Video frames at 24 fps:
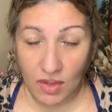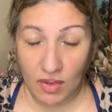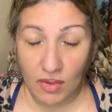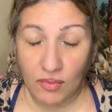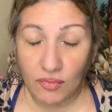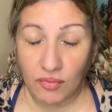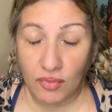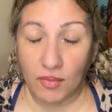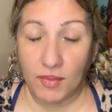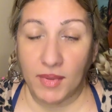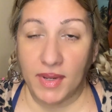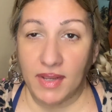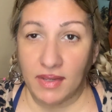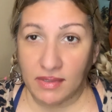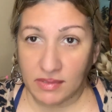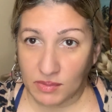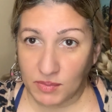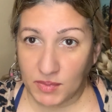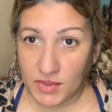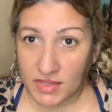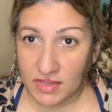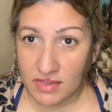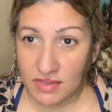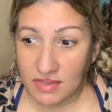from my
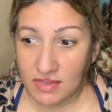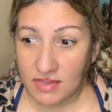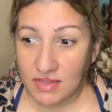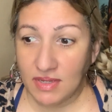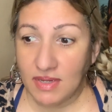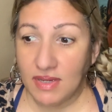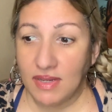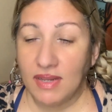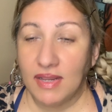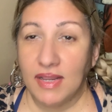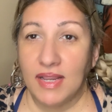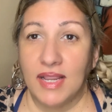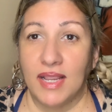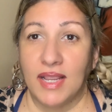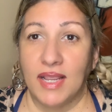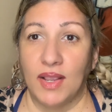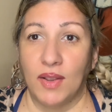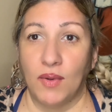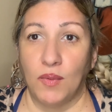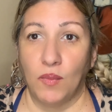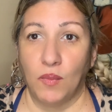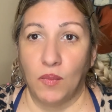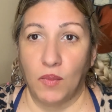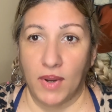husband
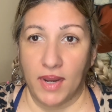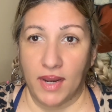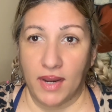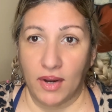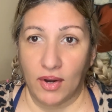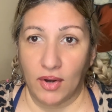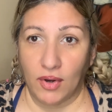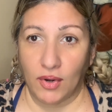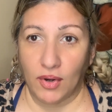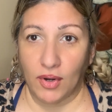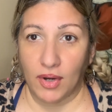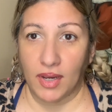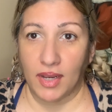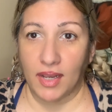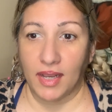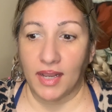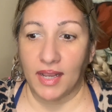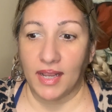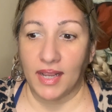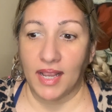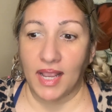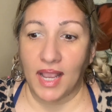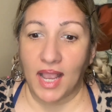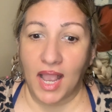where
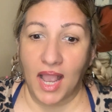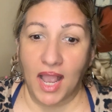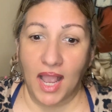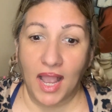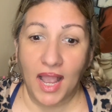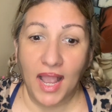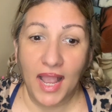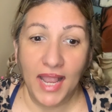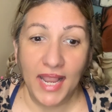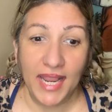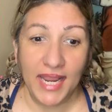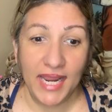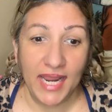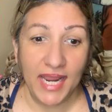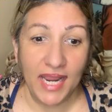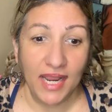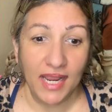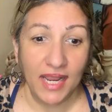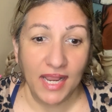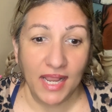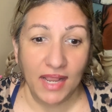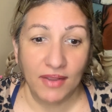I,